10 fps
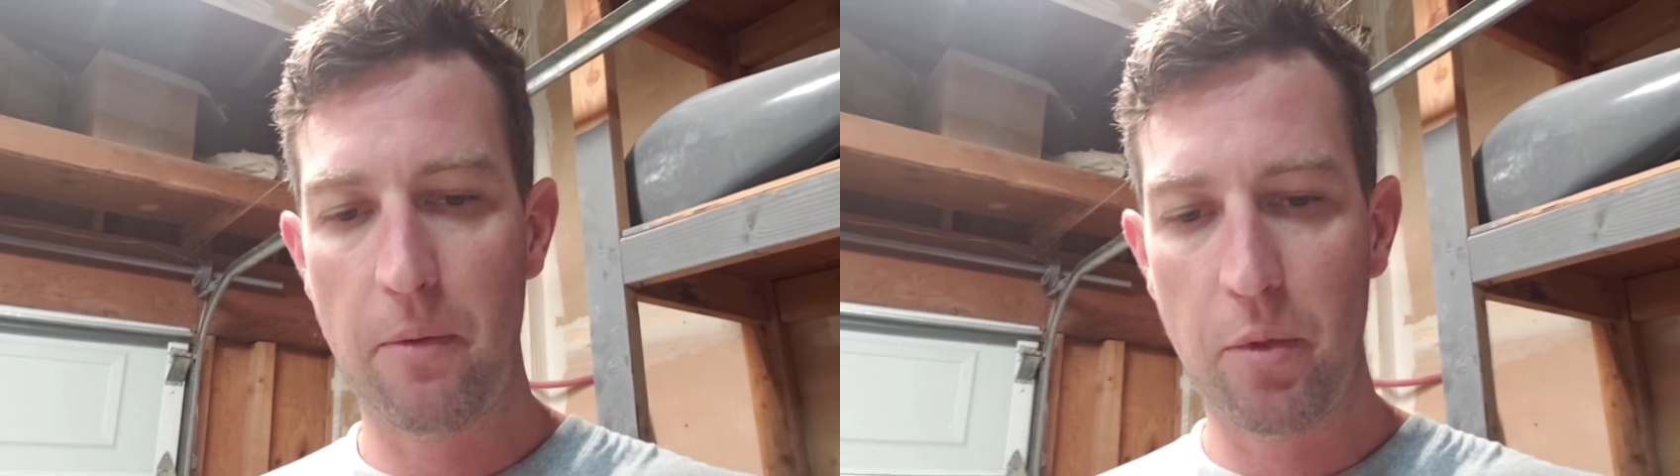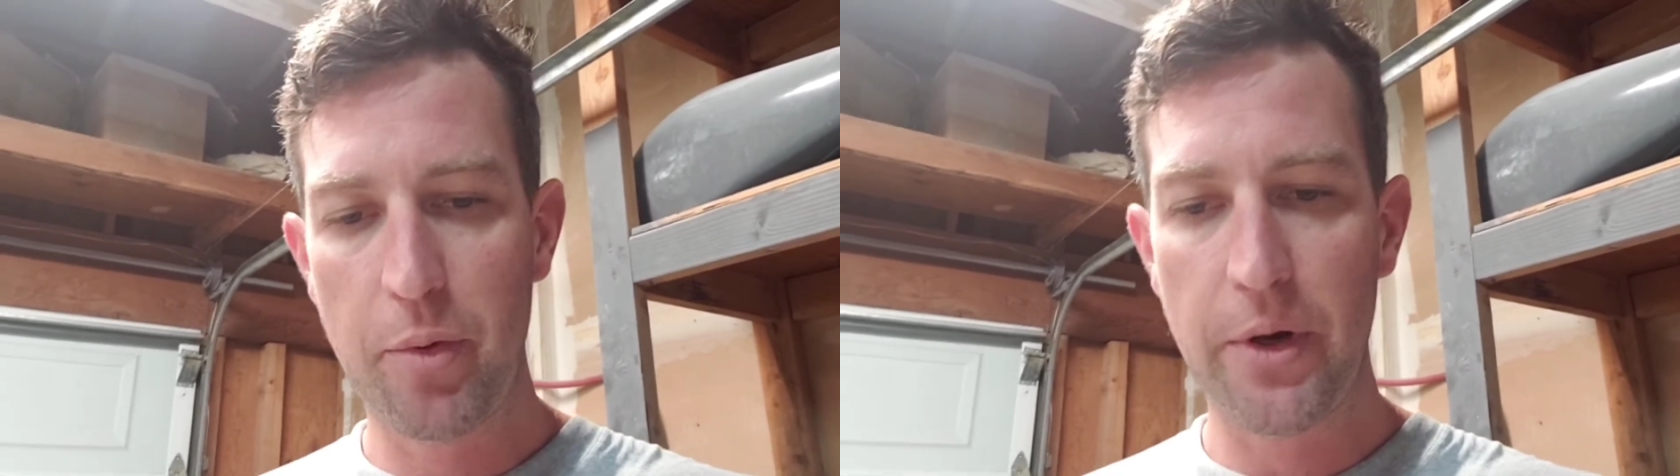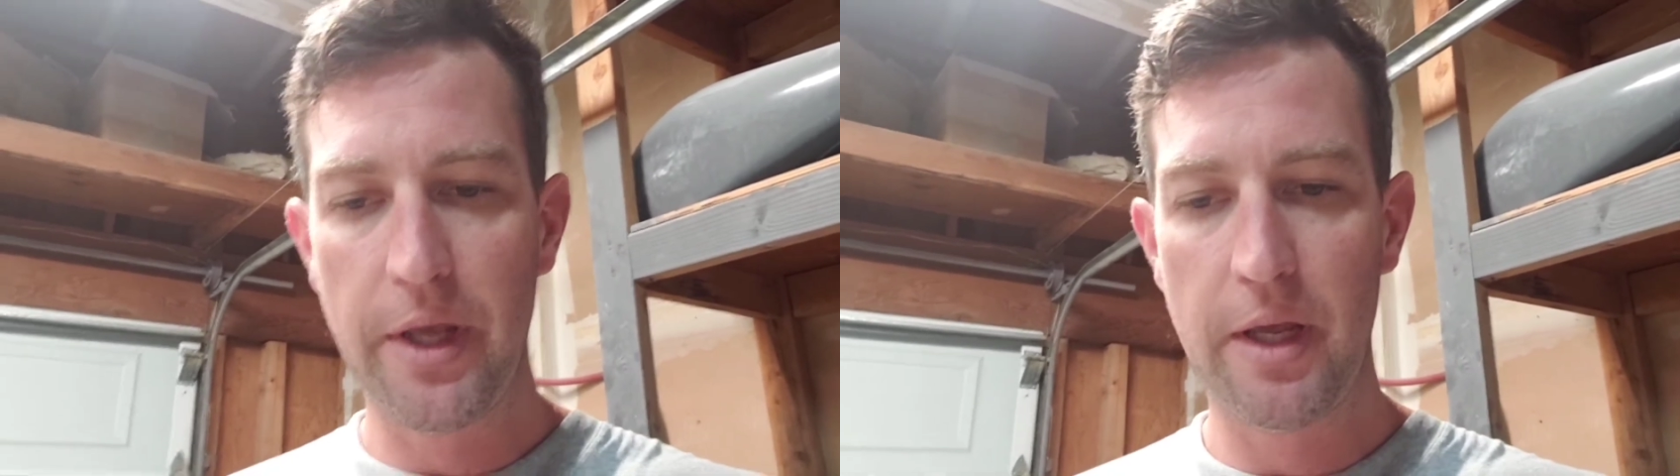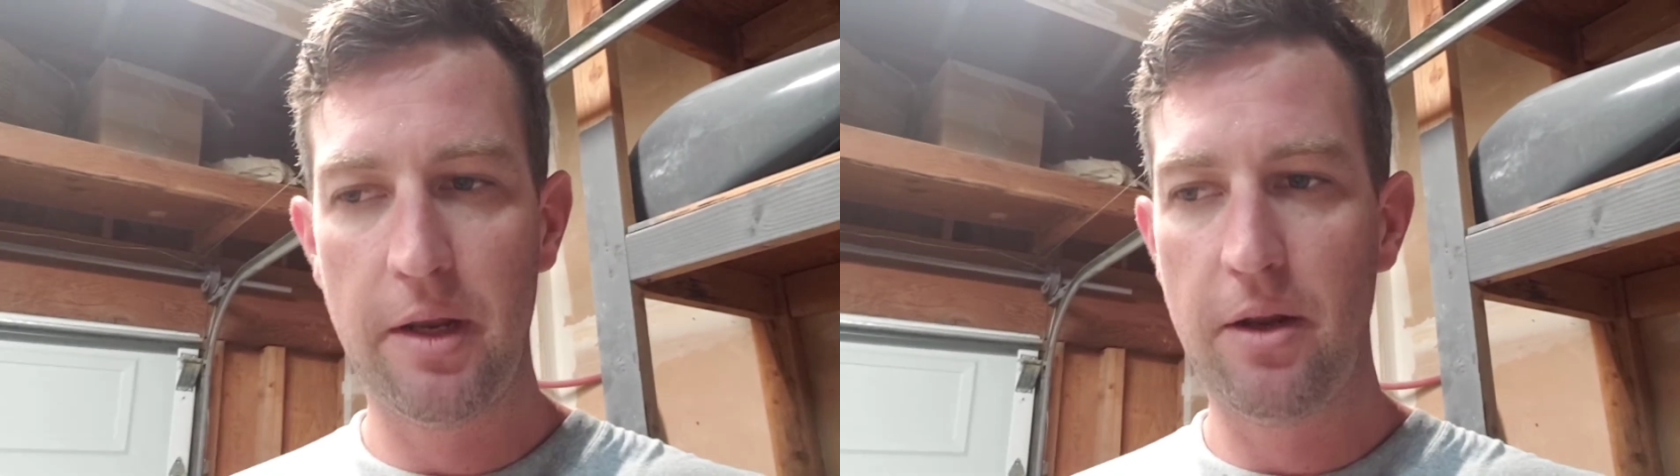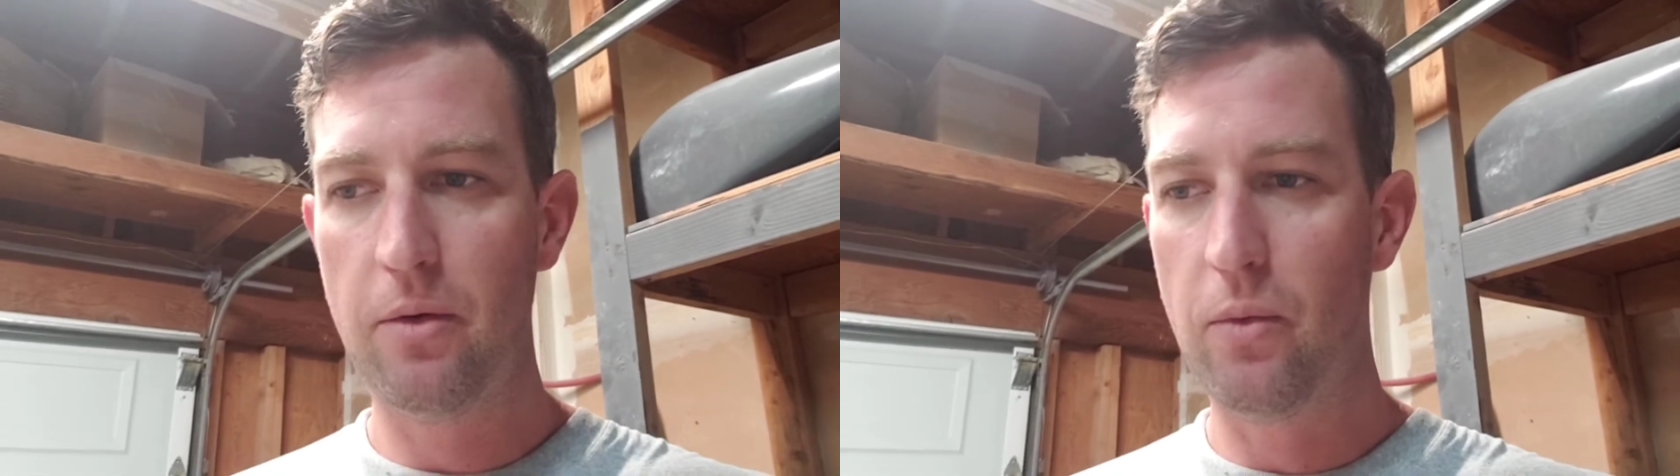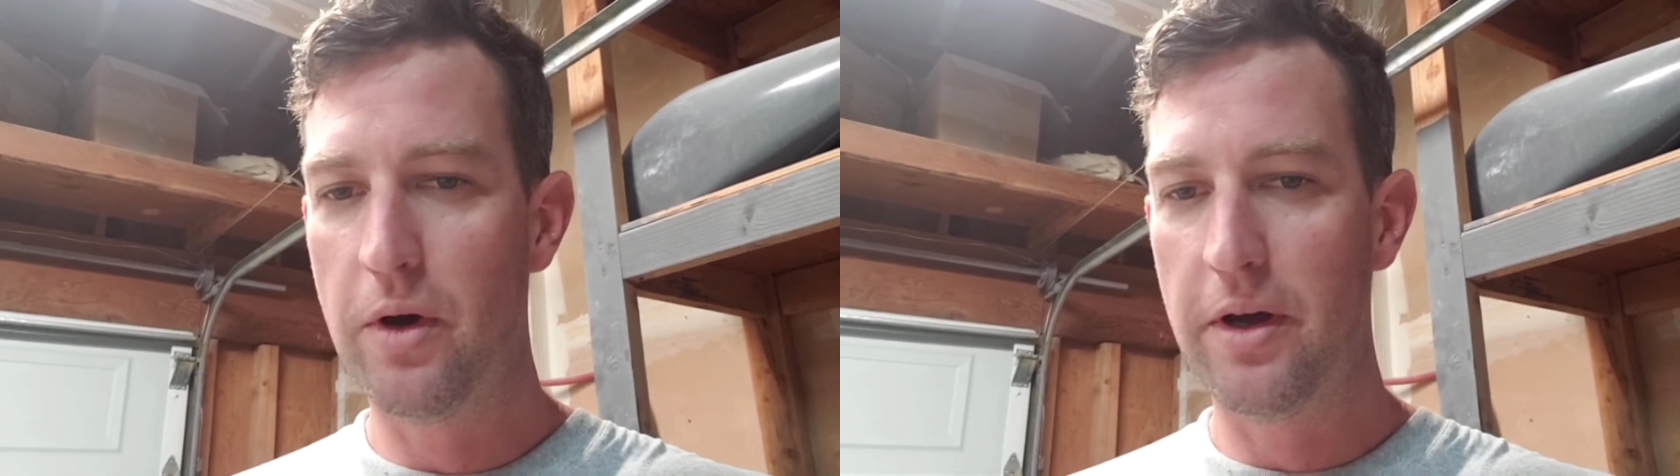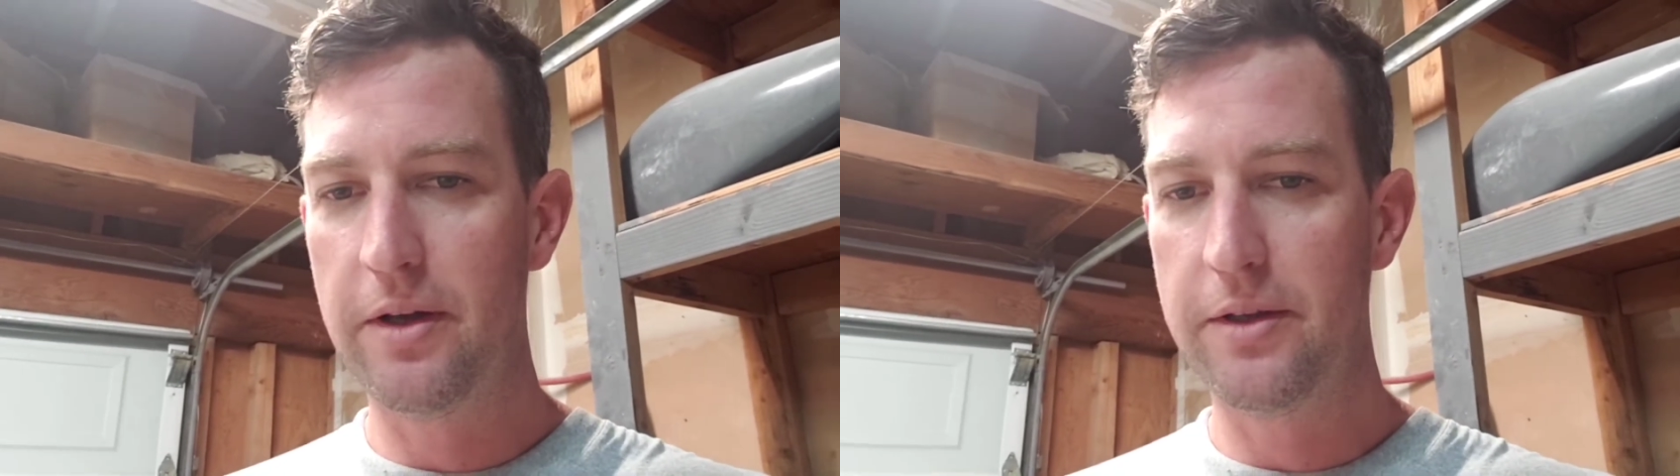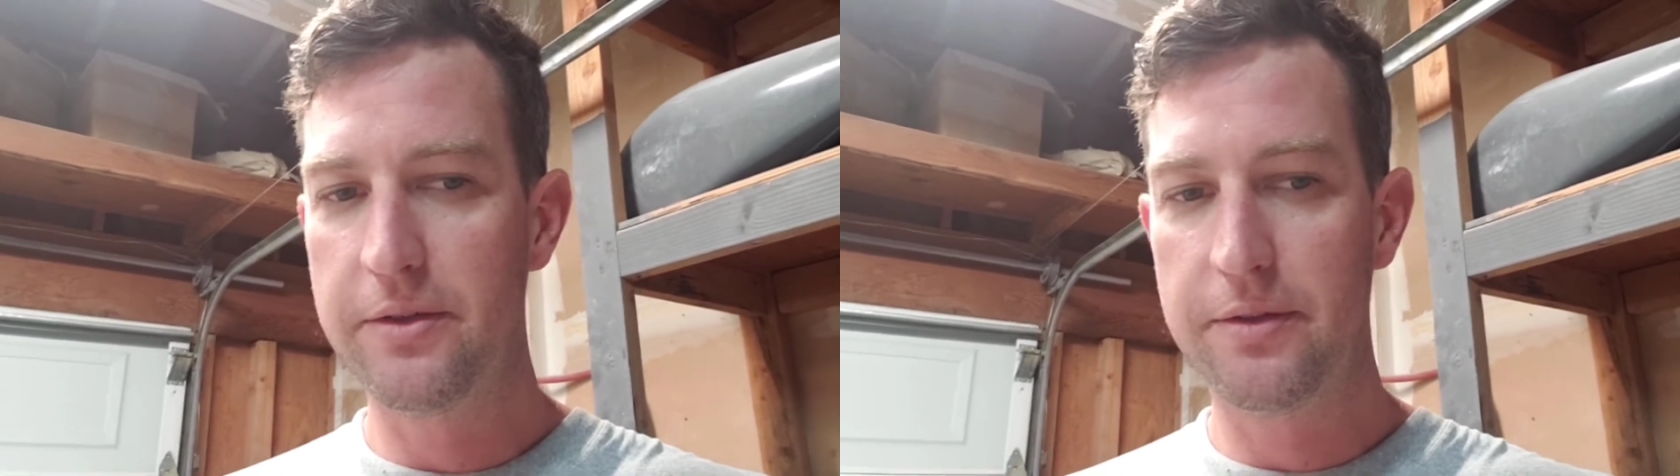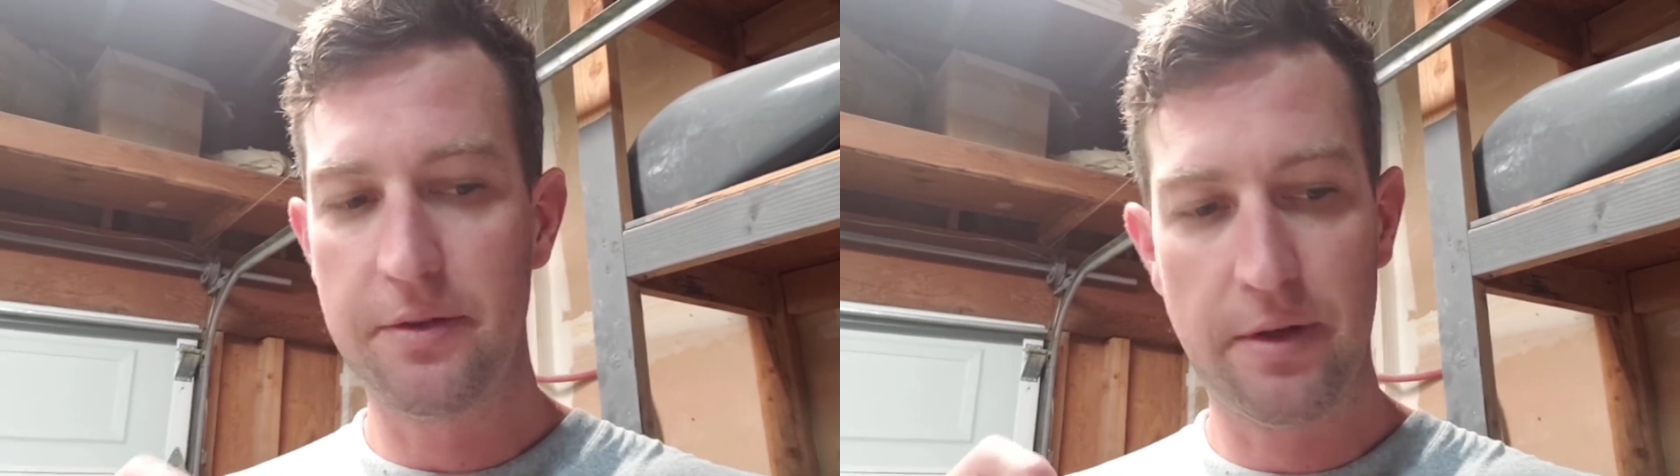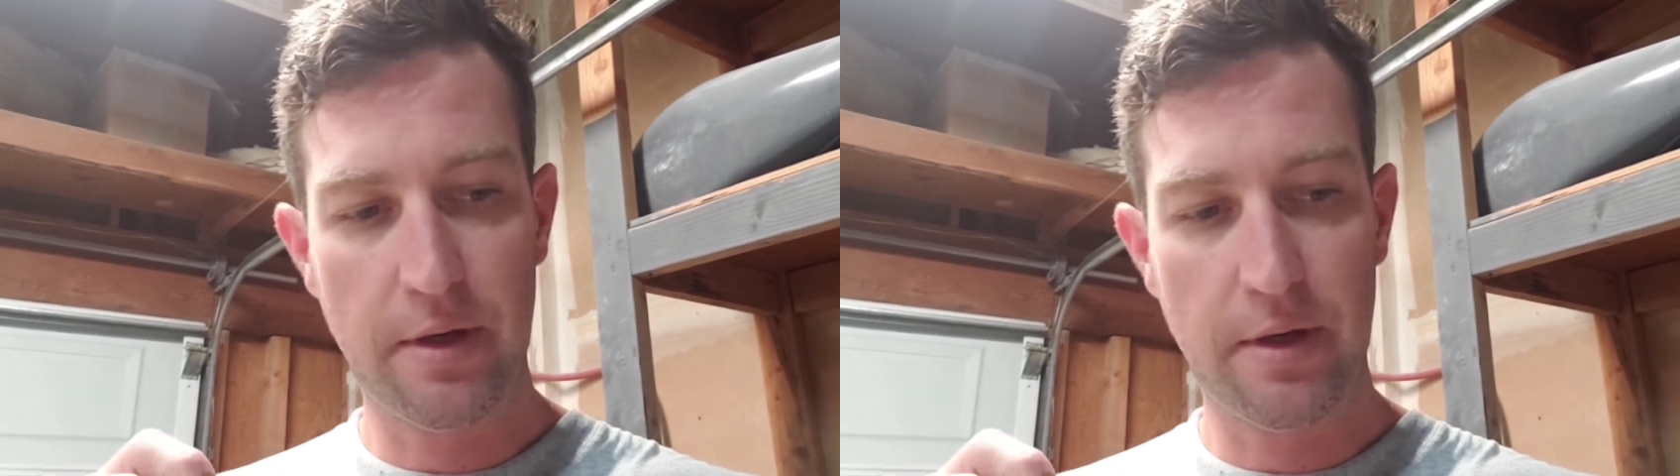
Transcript: were put in was